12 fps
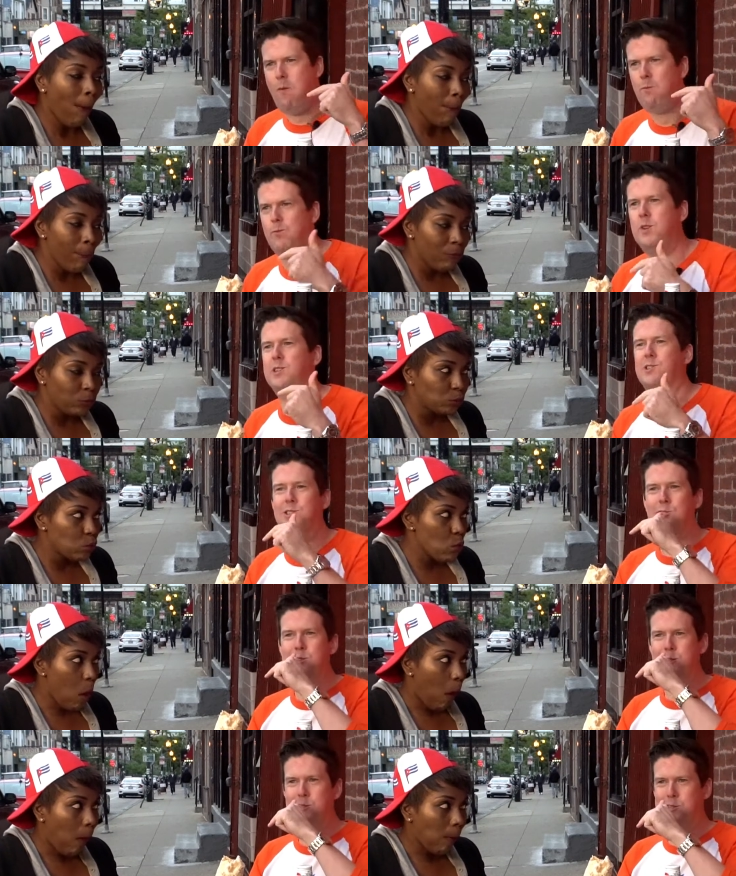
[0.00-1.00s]
Speaker 1: This is
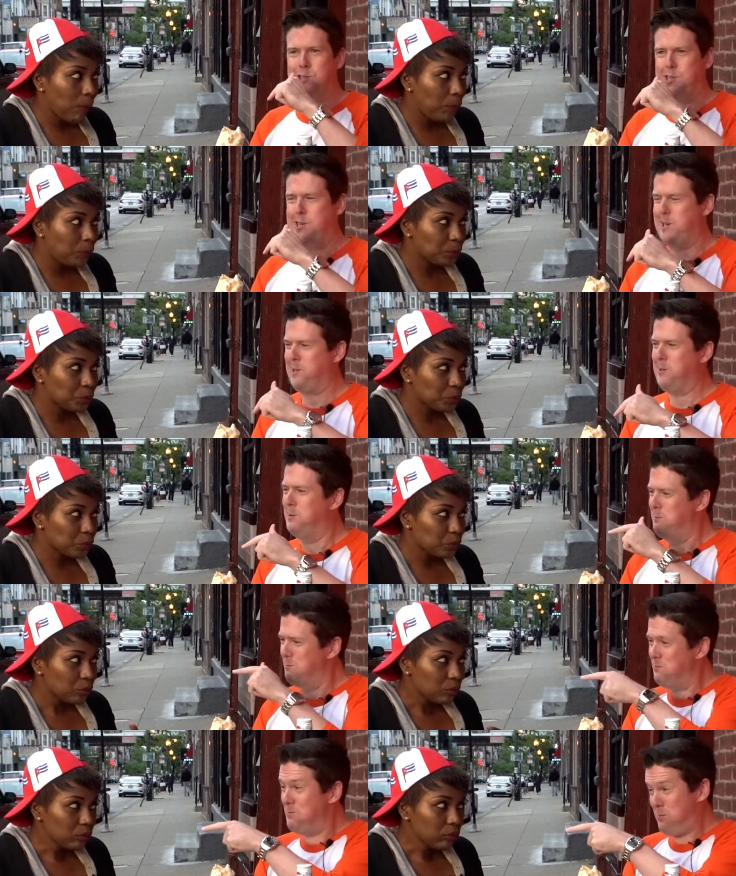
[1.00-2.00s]
good in Chicago.
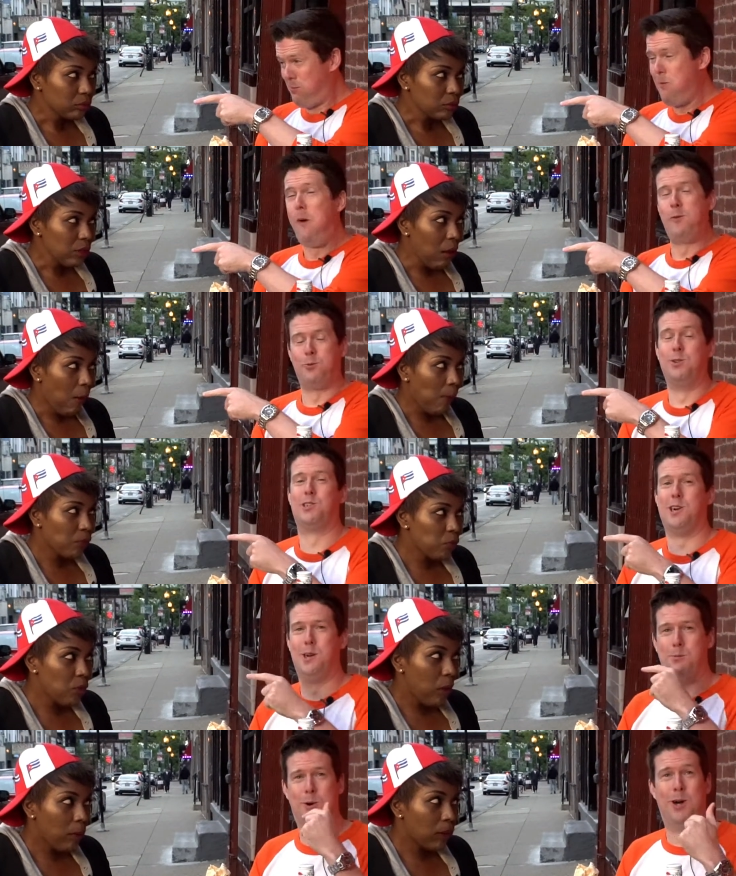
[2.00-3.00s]

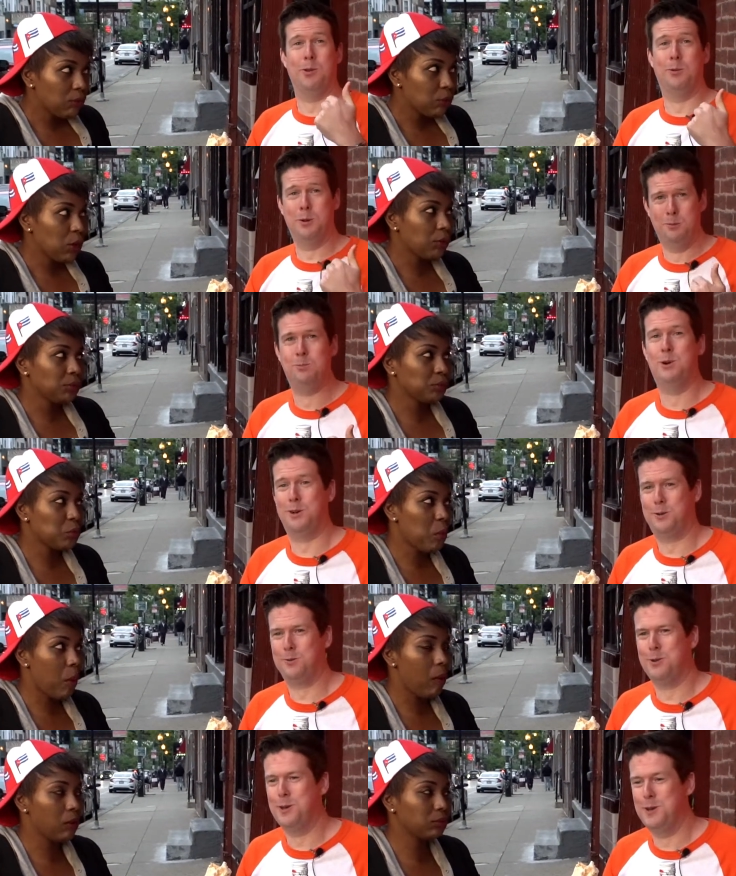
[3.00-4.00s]
RaShanah Baldwin, Brendan
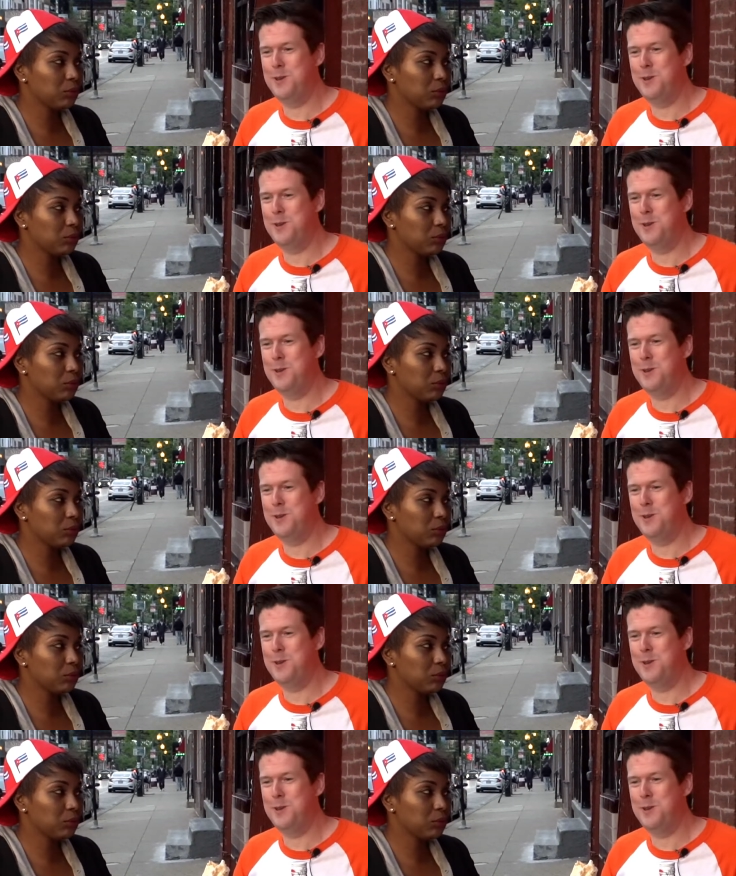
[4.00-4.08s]
Greeley.